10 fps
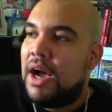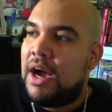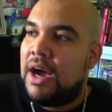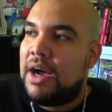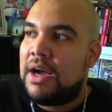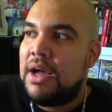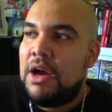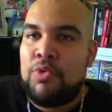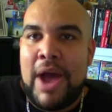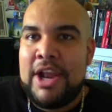
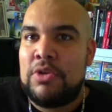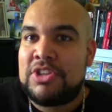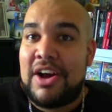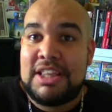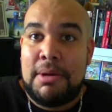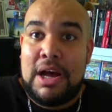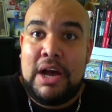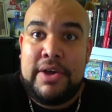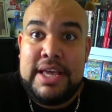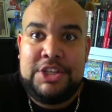Rhino talked about
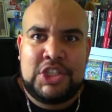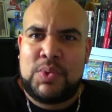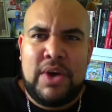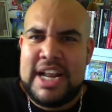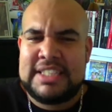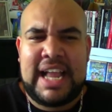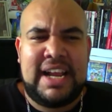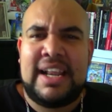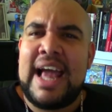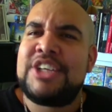how he just won his
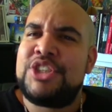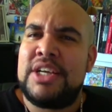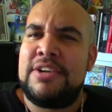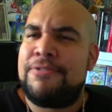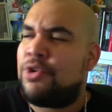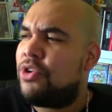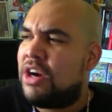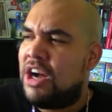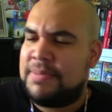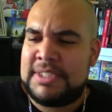election
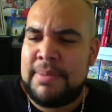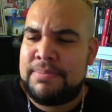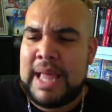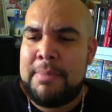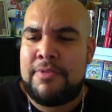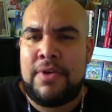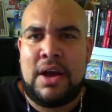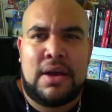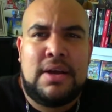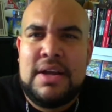for some type
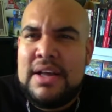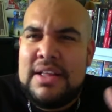of